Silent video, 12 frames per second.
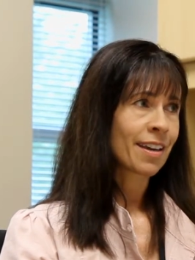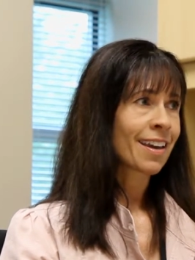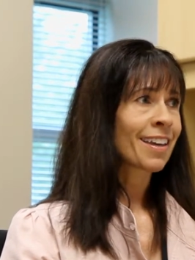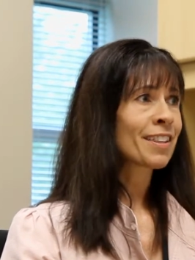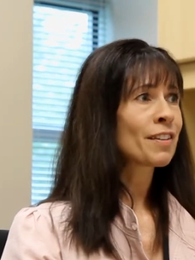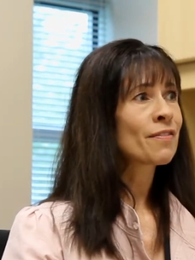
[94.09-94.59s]

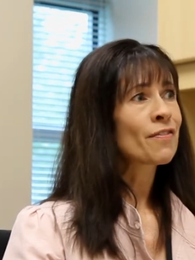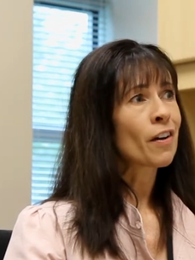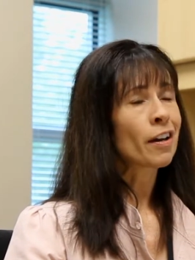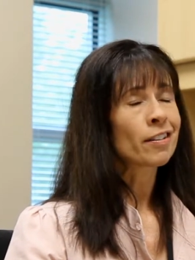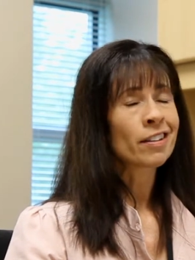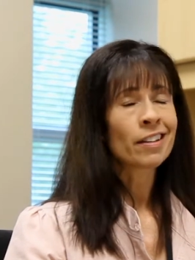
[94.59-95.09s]
And then
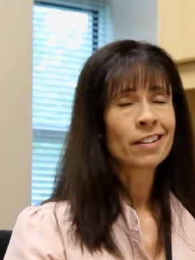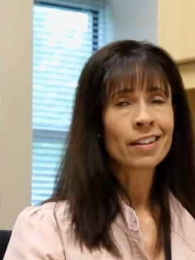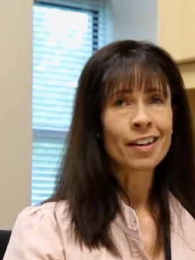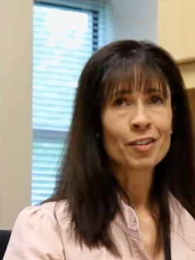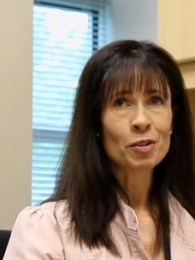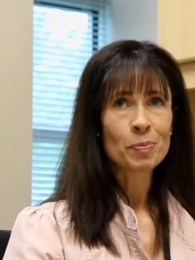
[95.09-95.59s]
finally,
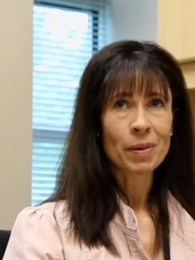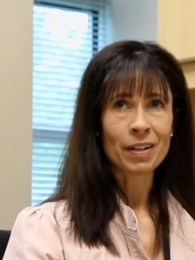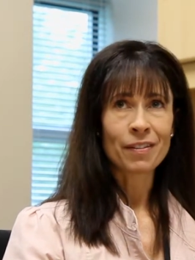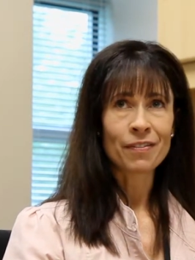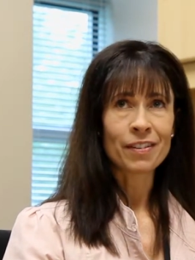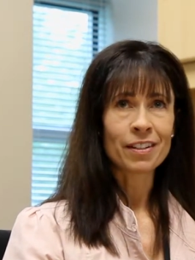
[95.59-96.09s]
the other
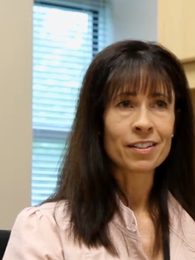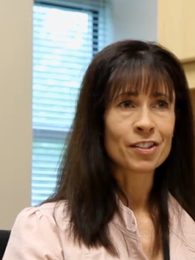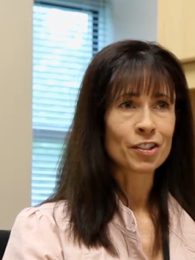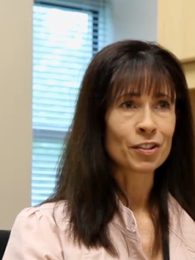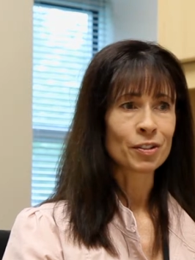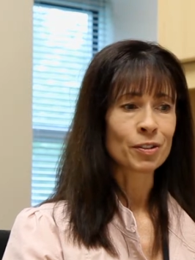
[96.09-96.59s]
benefit
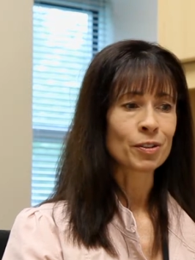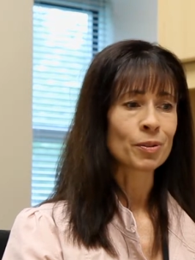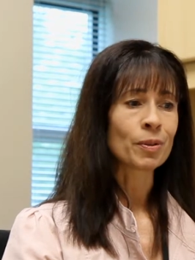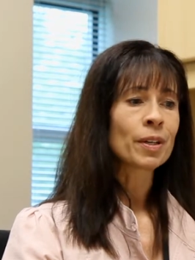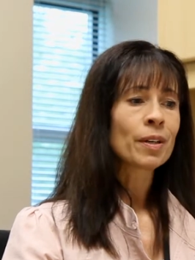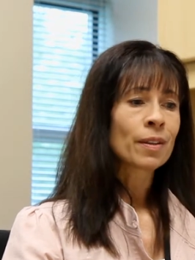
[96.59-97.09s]

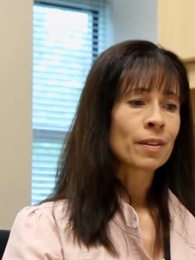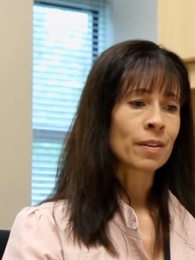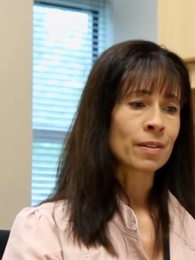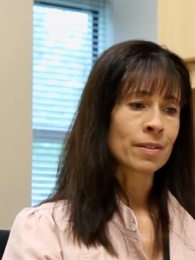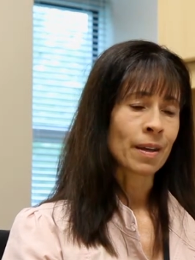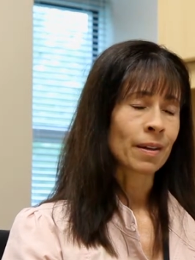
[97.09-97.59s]
to
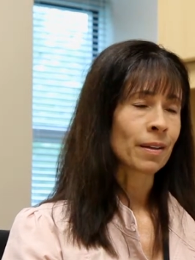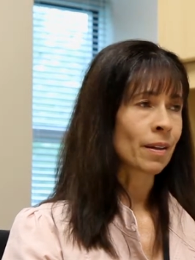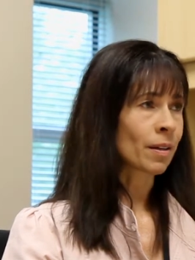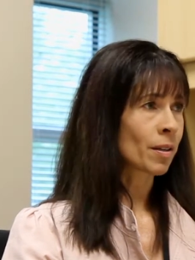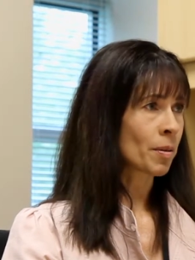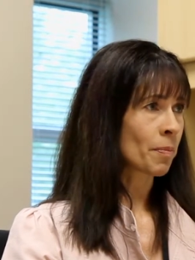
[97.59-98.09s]
the
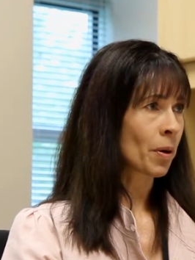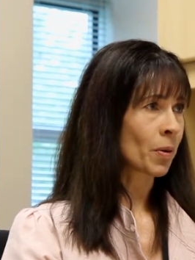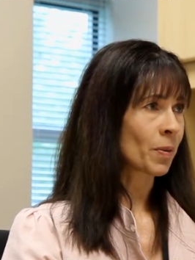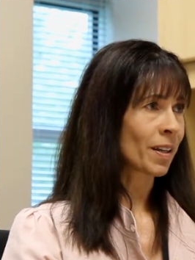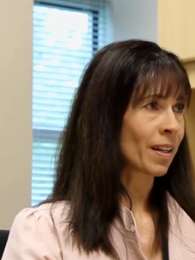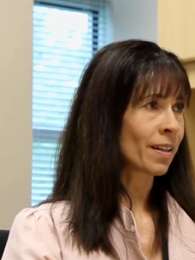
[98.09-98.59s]
data
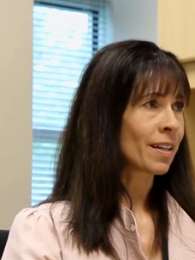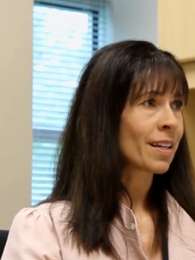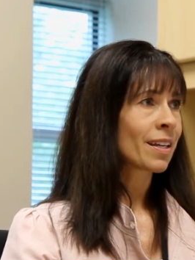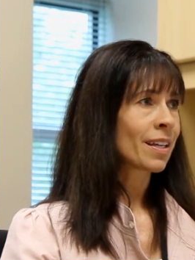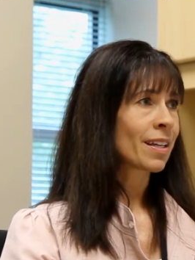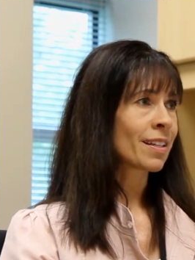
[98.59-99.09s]
component
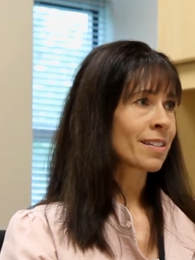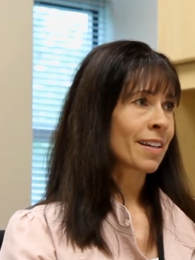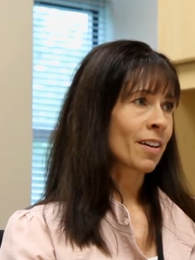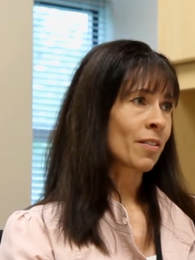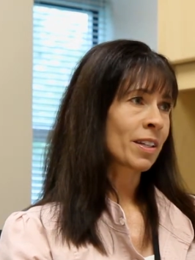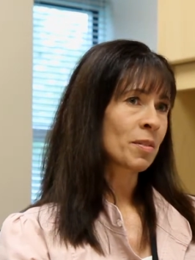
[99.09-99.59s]
is
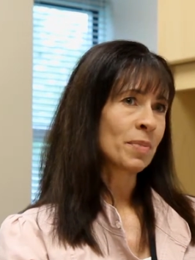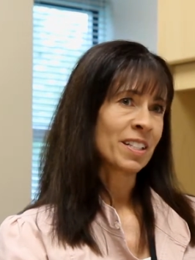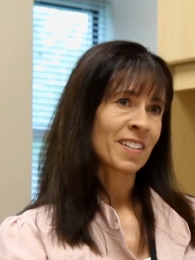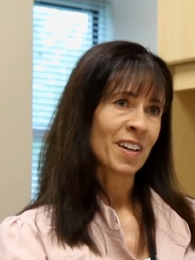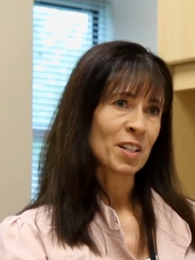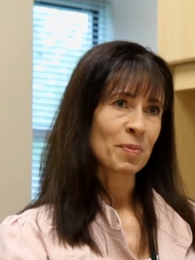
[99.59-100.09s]
how it could be
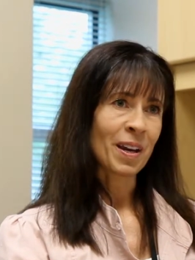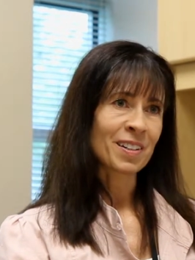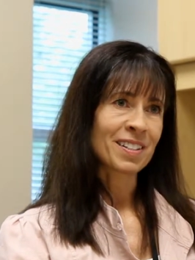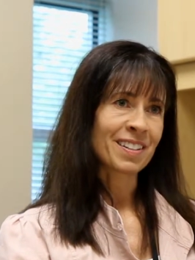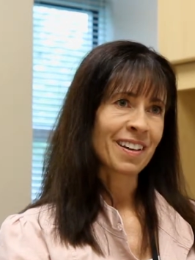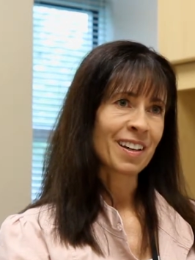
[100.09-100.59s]
tied
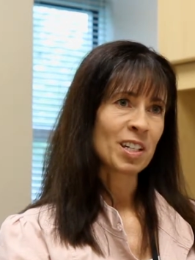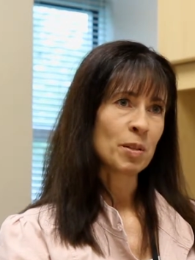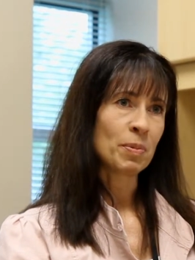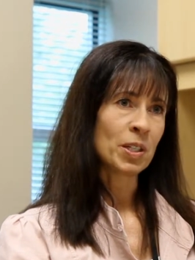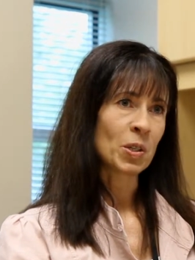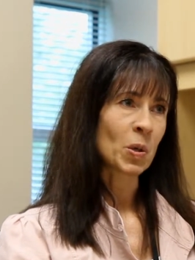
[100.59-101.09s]
back to the
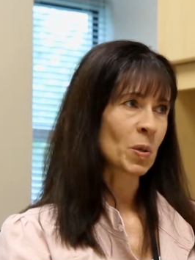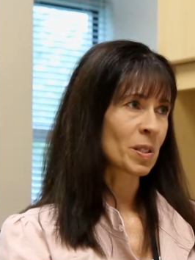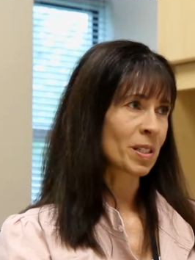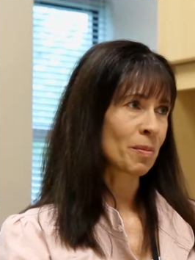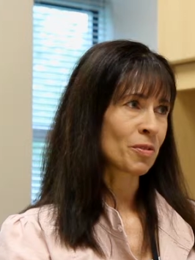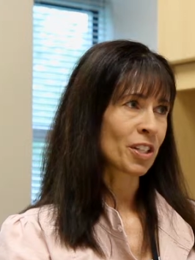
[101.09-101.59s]
IEP
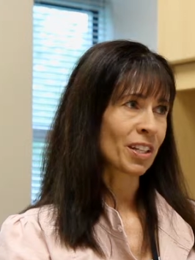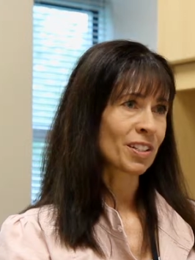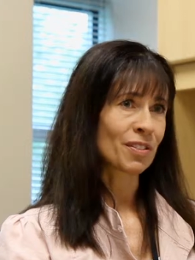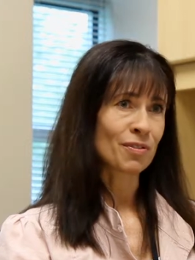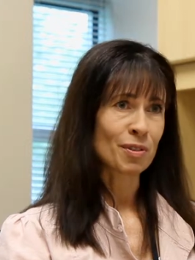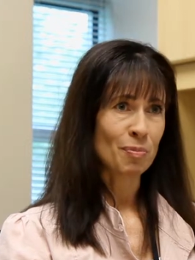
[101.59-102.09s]
goals and
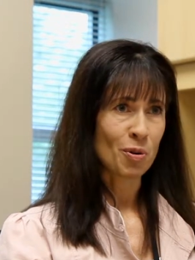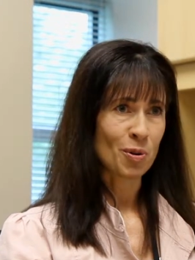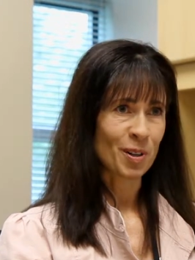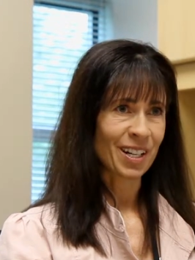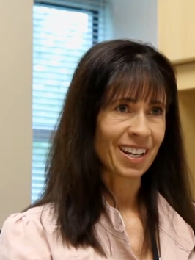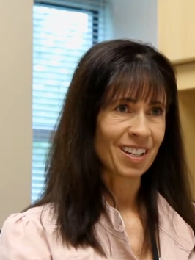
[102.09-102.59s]
objective
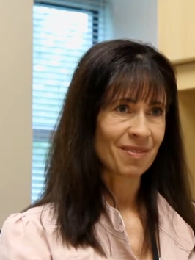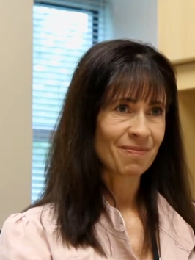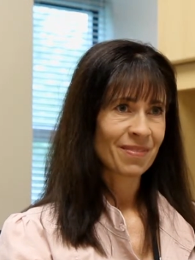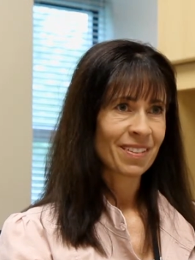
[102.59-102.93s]
reporting.